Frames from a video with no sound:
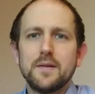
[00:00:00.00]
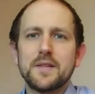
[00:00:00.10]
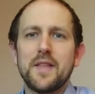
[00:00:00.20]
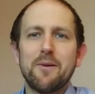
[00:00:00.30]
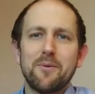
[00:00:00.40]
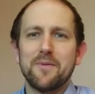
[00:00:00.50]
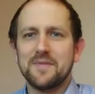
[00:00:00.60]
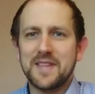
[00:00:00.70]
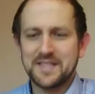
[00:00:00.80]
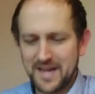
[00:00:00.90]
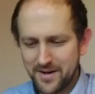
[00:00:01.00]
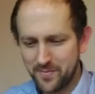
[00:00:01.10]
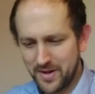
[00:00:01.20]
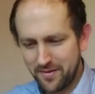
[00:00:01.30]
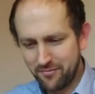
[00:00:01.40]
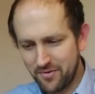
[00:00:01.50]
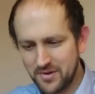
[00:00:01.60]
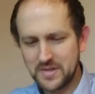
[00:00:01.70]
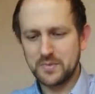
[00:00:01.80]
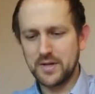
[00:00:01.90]
So there, there's Adam, he
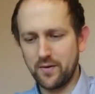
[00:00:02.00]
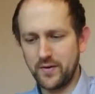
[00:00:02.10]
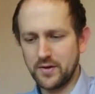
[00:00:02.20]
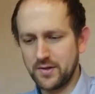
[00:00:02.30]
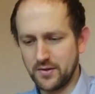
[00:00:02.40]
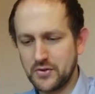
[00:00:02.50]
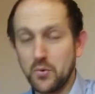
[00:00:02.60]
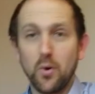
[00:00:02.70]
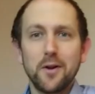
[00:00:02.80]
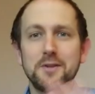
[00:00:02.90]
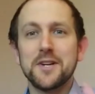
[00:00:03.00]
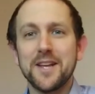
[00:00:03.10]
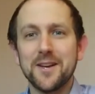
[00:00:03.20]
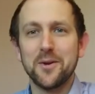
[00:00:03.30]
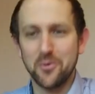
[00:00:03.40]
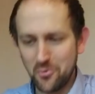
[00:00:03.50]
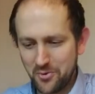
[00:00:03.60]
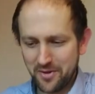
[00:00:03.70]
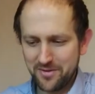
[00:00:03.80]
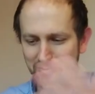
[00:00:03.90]
throws himself into zoology and
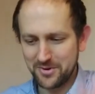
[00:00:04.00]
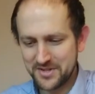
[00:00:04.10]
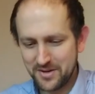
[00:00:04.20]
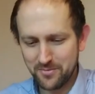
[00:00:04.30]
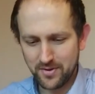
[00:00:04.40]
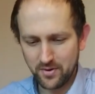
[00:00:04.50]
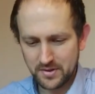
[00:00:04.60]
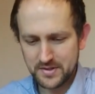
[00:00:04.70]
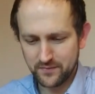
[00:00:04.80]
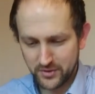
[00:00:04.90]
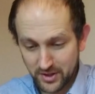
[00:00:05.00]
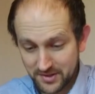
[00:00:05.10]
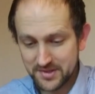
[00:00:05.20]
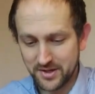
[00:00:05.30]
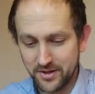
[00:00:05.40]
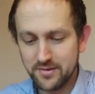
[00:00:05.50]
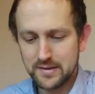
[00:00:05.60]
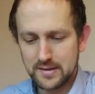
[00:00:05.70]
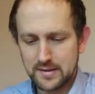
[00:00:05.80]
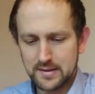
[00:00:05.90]
ornithology with lots of gusto,
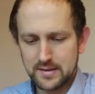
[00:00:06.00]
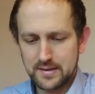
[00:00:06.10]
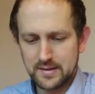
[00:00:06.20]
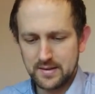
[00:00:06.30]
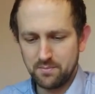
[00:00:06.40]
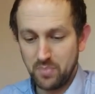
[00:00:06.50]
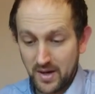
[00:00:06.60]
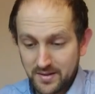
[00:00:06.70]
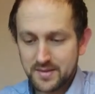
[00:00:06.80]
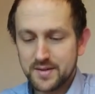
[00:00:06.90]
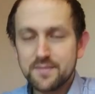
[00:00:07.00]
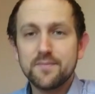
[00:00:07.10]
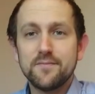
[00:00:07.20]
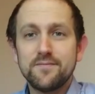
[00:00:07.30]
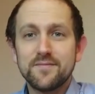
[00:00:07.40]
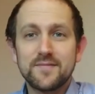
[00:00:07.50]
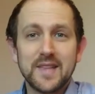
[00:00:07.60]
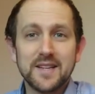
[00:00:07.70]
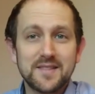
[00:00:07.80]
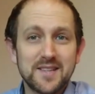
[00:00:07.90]
but
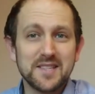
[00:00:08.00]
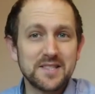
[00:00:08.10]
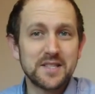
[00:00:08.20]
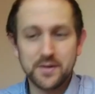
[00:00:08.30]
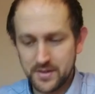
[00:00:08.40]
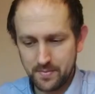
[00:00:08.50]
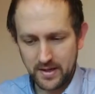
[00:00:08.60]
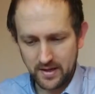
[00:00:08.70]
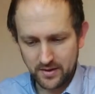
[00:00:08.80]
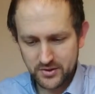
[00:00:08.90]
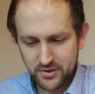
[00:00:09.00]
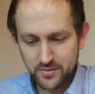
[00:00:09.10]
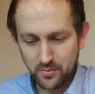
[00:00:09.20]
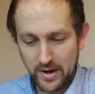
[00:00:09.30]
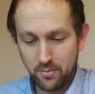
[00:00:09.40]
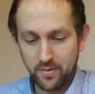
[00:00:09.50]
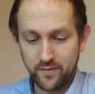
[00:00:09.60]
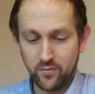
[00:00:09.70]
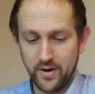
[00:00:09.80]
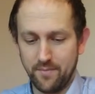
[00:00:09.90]
there doesn't seem to be a suitable helper
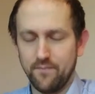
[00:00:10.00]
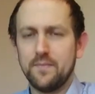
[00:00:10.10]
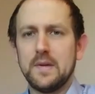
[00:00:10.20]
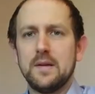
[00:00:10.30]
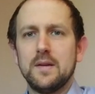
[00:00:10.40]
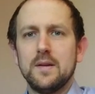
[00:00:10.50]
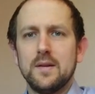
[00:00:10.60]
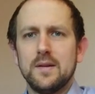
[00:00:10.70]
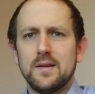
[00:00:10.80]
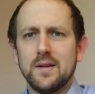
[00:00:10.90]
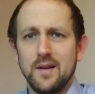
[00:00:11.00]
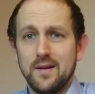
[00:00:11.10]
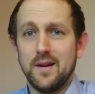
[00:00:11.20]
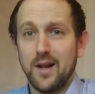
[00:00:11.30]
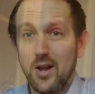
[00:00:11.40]
for him a